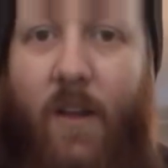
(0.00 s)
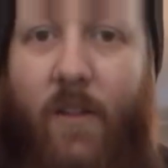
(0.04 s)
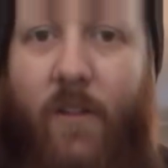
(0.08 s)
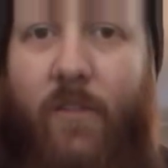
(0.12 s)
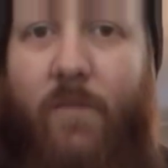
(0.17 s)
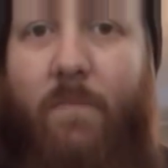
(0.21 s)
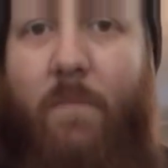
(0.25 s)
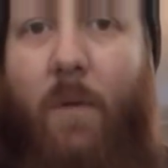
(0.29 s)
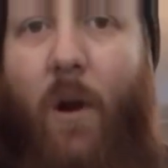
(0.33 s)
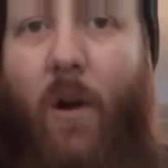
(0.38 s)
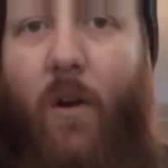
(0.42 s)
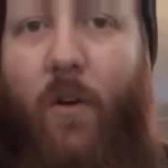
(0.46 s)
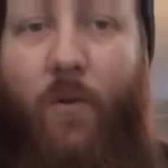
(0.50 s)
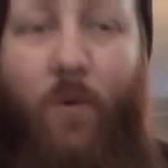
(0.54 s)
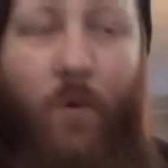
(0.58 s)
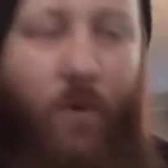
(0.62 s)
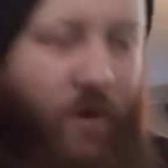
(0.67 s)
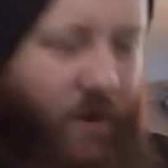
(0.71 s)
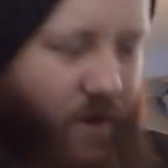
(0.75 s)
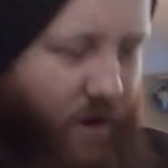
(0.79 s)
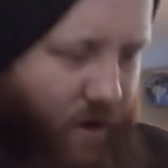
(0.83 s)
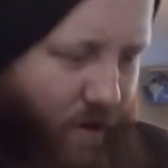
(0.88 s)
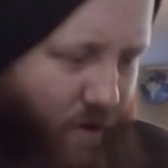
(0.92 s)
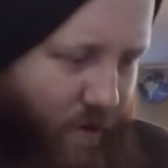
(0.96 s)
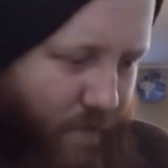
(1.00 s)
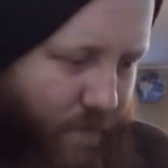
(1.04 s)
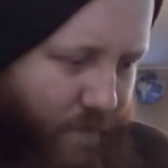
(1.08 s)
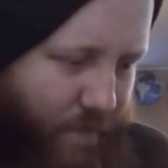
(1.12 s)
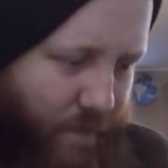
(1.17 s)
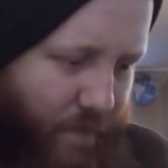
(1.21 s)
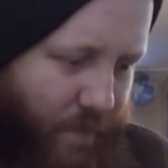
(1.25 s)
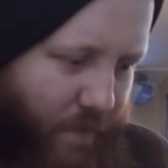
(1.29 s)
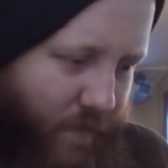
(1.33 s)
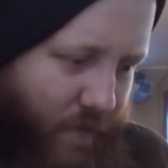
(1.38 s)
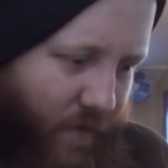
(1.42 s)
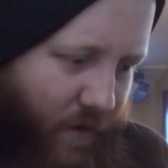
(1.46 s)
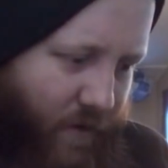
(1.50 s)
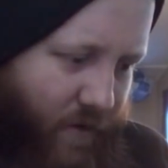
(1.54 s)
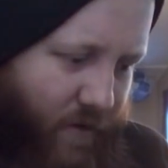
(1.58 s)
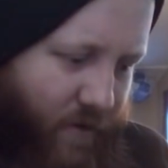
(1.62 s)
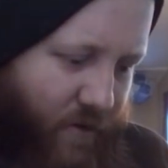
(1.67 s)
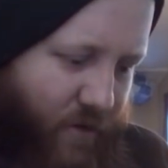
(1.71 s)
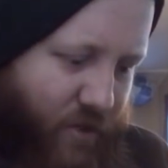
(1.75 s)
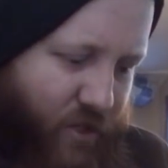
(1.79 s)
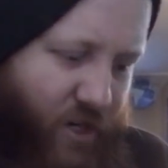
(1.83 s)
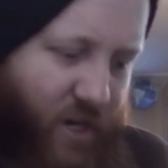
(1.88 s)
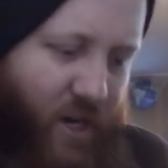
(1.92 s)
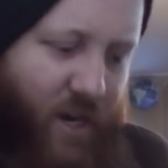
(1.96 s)
This bar chord here,
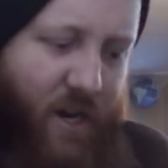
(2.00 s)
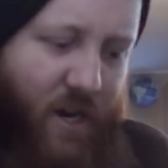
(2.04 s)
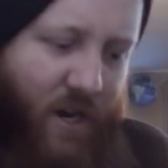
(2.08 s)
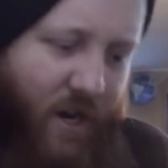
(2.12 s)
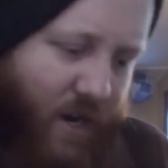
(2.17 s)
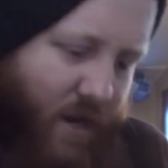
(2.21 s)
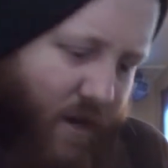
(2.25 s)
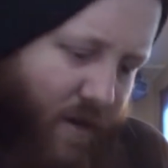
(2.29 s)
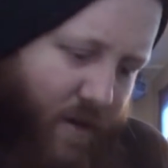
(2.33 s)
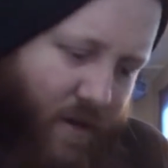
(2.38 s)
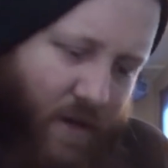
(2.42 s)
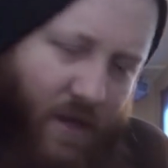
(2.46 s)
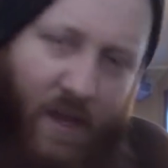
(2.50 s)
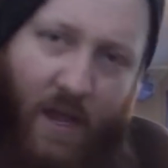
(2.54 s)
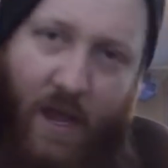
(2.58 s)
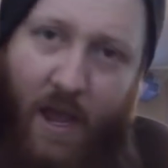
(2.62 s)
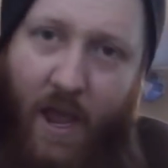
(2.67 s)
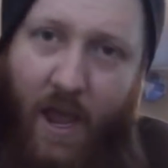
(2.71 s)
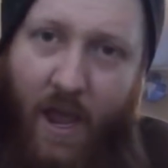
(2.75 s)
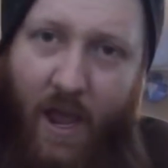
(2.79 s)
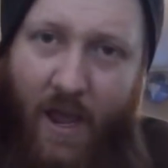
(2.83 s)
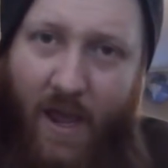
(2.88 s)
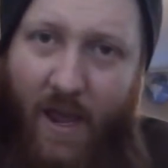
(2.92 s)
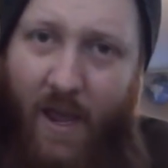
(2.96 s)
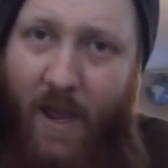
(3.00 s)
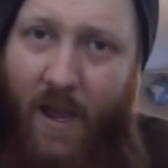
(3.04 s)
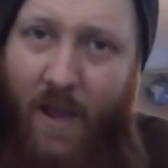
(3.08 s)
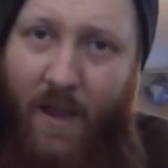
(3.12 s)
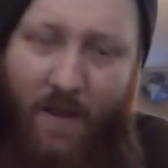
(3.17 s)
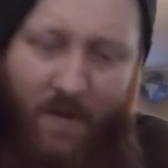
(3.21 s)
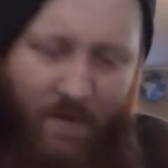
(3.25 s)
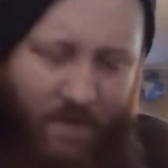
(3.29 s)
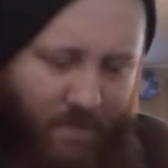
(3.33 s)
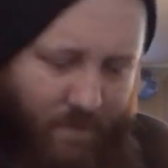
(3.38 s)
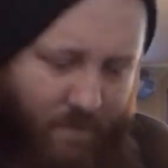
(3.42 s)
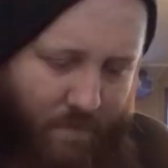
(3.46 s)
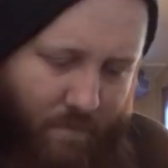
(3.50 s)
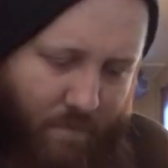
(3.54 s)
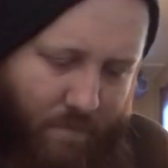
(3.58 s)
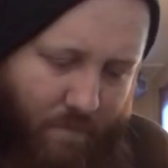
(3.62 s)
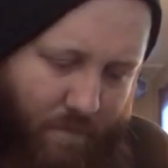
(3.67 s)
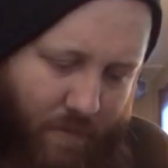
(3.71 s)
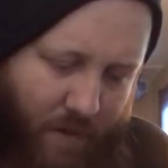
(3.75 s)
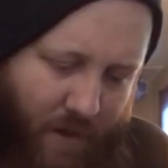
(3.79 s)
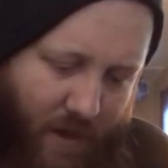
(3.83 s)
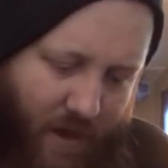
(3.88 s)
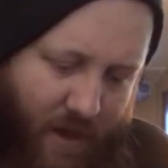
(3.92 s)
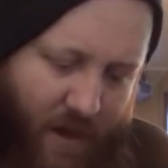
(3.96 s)
G, A,
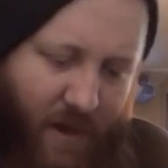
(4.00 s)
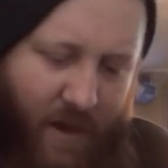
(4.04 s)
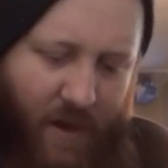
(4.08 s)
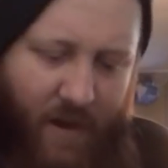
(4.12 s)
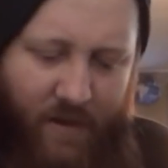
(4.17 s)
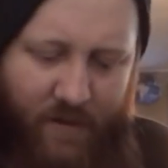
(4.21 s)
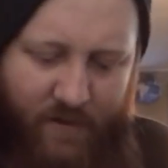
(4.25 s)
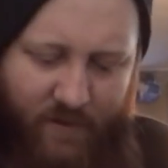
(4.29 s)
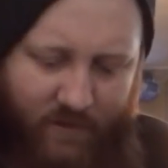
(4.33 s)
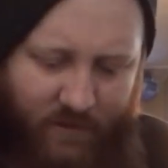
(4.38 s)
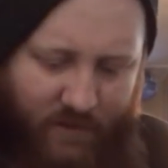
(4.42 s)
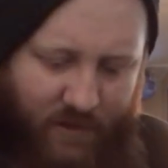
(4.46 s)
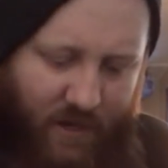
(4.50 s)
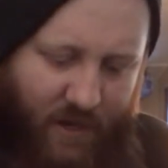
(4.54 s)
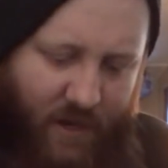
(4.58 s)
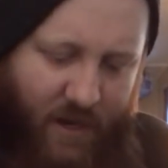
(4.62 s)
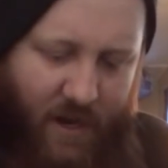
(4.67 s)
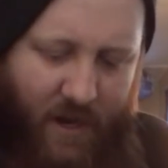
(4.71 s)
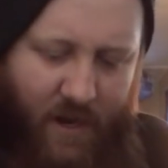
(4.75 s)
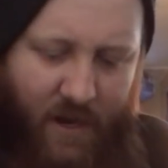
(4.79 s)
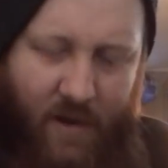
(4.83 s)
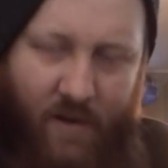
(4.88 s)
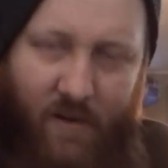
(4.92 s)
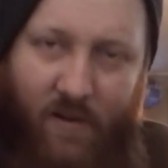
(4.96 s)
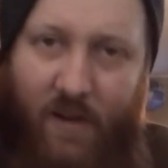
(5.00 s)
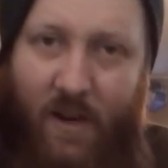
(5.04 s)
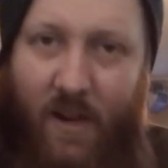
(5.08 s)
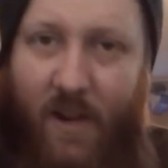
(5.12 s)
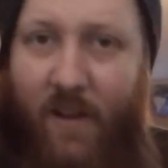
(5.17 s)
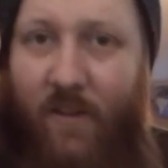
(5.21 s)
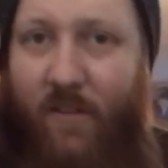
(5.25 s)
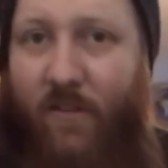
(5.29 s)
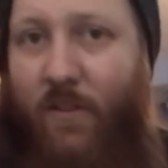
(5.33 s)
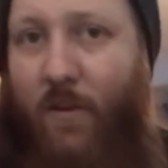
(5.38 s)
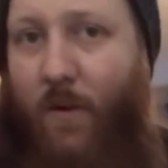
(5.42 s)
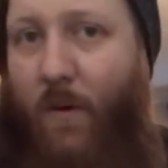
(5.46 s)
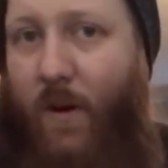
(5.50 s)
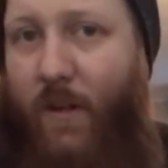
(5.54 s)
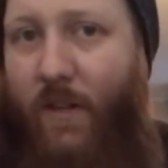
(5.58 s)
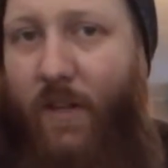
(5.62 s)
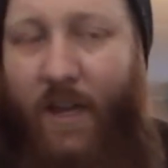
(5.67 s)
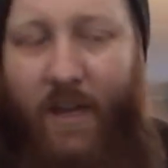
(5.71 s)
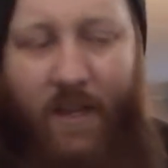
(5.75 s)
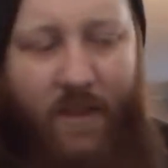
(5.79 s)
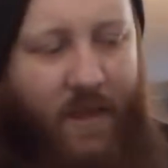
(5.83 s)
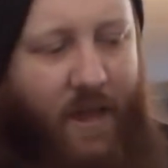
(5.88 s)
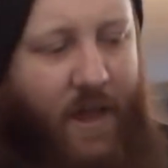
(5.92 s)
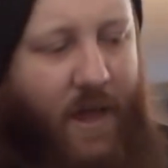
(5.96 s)
B, C, D, so on
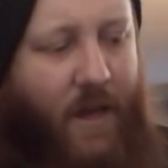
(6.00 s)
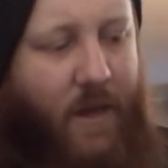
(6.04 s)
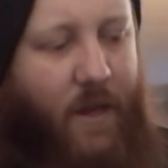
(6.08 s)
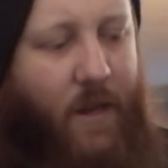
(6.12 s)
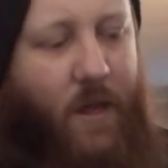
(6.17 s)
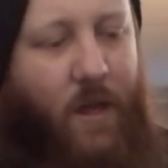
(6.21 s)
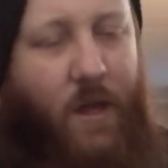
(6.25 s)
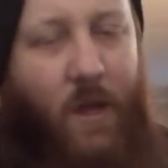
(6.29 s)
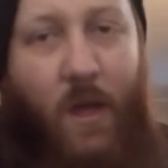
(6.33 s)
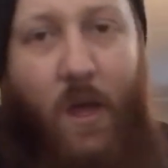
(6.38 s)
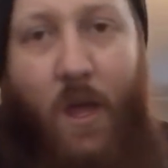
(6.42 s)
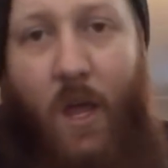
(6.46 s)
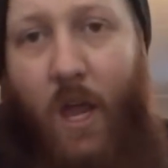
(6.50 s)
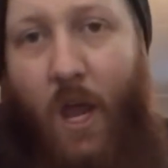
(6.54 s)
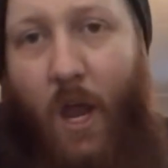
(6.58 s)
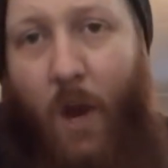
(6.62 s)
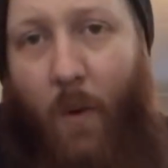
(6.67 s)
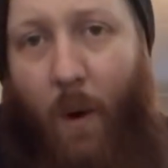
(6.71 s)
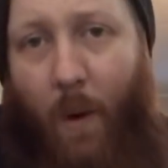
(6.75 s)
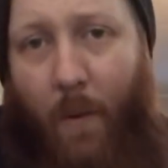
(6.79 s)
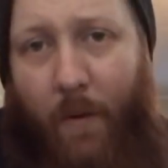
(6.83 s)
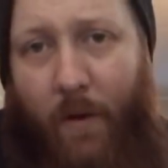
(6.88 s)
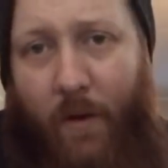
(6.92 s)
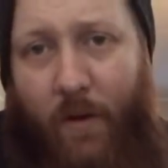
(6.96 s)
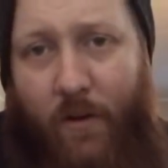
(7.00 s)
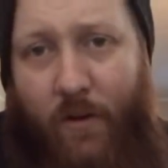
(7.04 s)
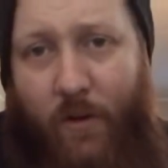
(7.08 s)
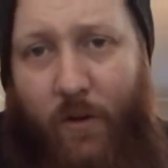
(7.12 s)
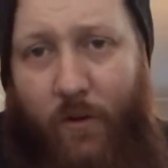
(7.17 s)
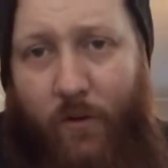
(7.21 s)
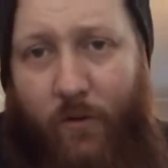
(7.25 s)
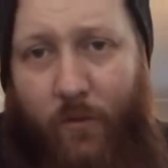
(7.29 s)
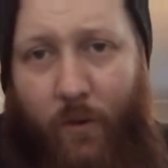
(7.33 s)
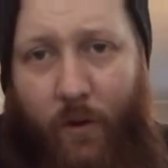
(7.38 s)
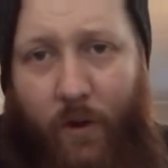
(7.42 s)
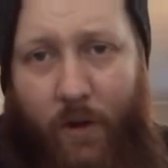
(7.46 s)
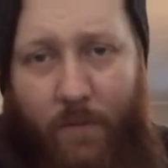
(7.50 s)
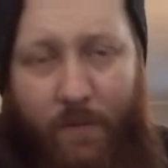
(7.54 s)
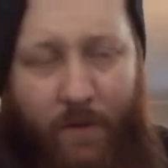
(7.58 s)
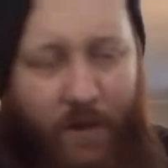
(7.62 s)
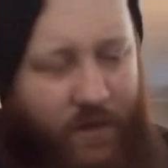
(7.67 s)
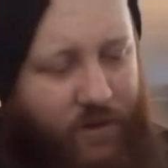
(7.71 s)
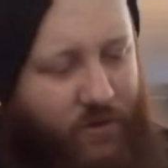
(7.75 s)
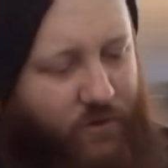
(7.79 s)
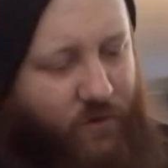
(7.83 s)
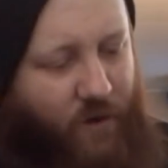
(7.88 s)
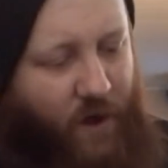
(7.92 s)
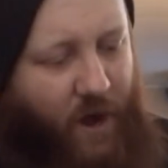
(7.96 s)
like that. But what we're going to do is we're going to
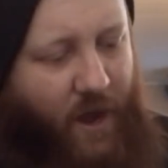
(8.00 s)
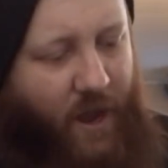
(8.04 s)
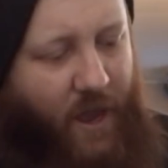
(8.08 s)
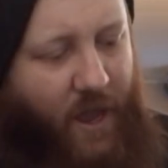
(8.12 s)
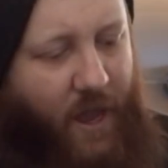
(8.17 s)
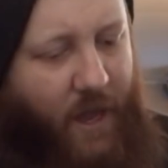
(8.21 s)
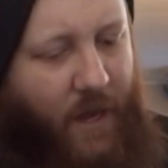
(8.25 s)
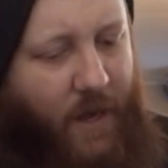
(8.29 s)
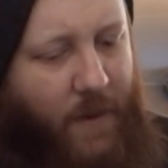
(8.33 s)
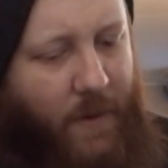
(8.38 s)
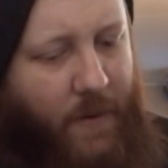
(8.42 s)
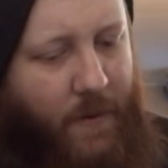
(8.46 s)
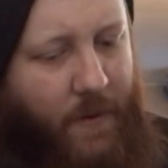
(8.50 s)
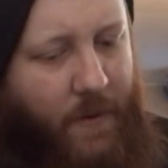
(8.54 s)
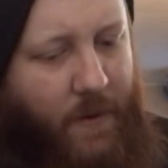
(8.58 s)
play a triad.